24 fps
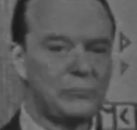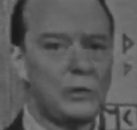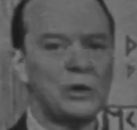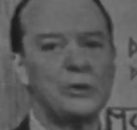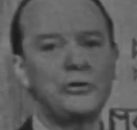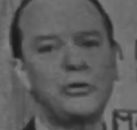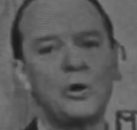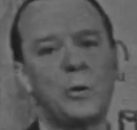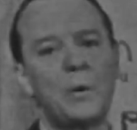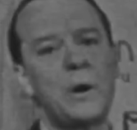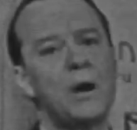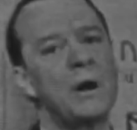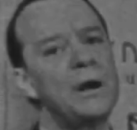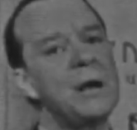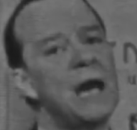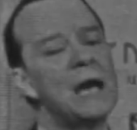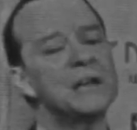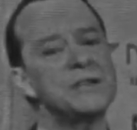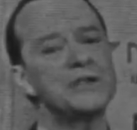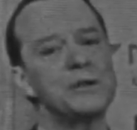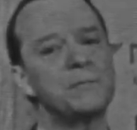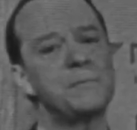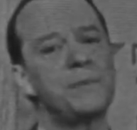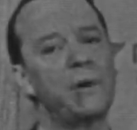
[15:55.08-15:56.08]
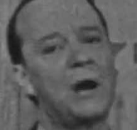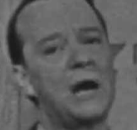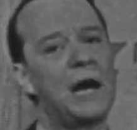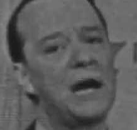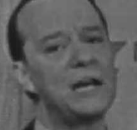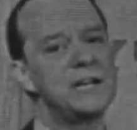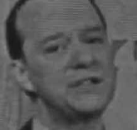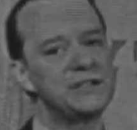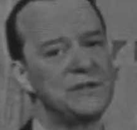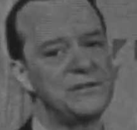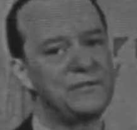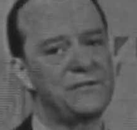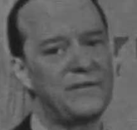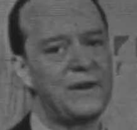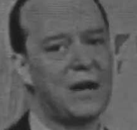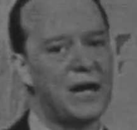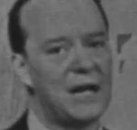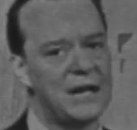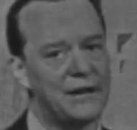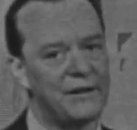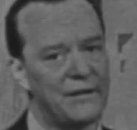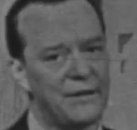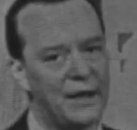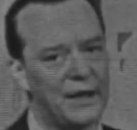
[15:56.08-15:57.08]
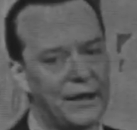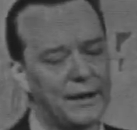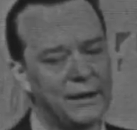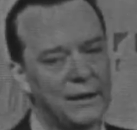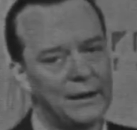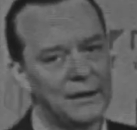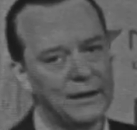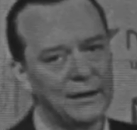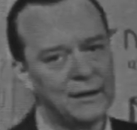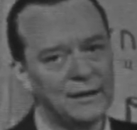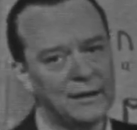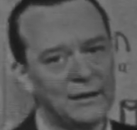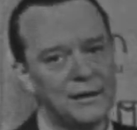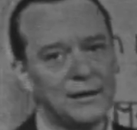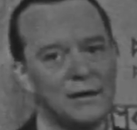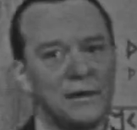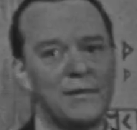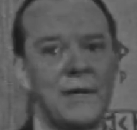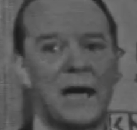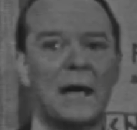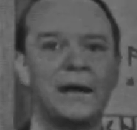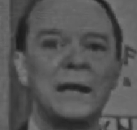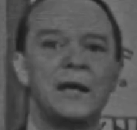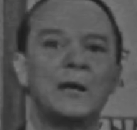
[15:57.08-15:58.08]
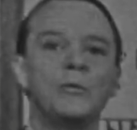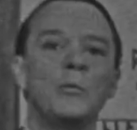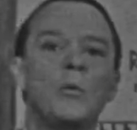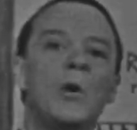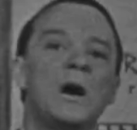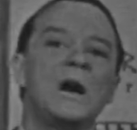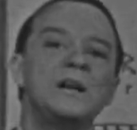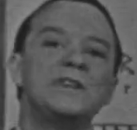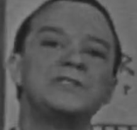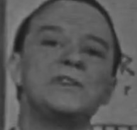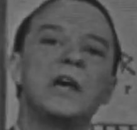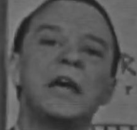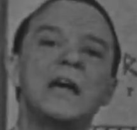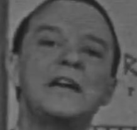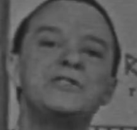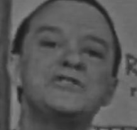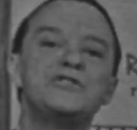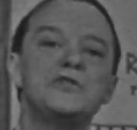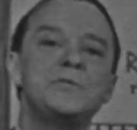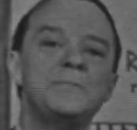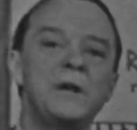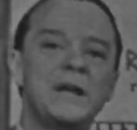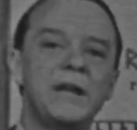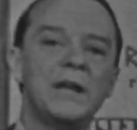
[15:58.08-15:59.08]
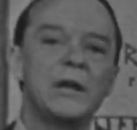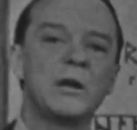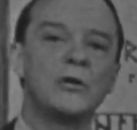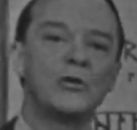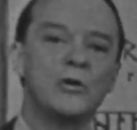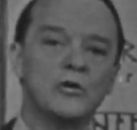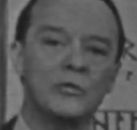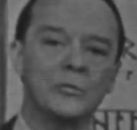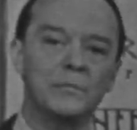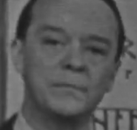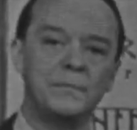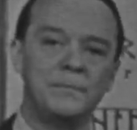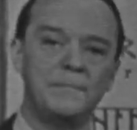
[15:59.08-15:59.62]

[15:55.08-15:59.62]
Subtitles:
So we are not surprised to find, then, that it was a Semitic group,